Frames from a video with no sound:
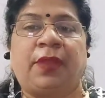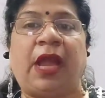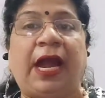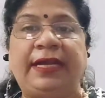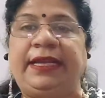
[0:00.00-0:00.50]

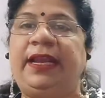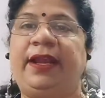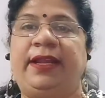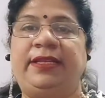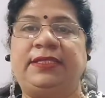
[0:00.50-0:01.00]
until
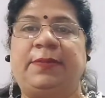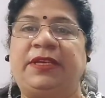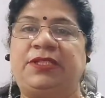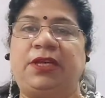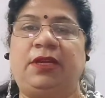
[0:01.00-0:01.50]
and unless some
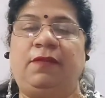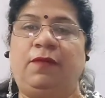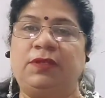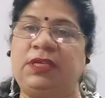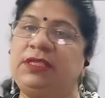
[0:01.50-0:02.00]
external
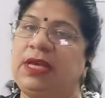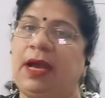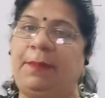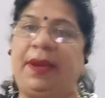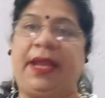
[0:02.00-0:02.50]
forces
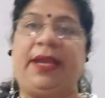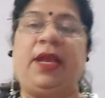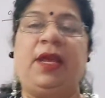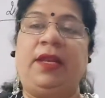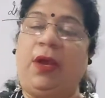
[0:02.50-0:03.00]
applied.
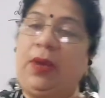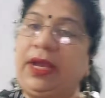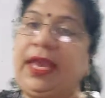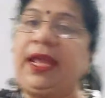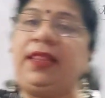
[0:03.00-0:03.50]
Now
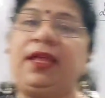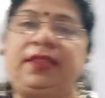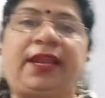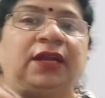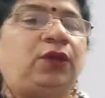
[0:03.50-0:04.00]
again,
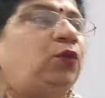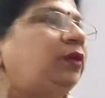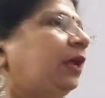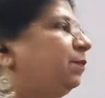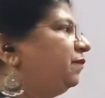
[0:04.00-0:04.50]
there are
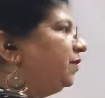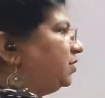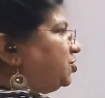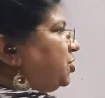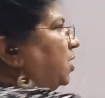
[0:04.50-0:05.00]
two types of
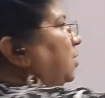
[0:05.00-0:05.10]
inertia.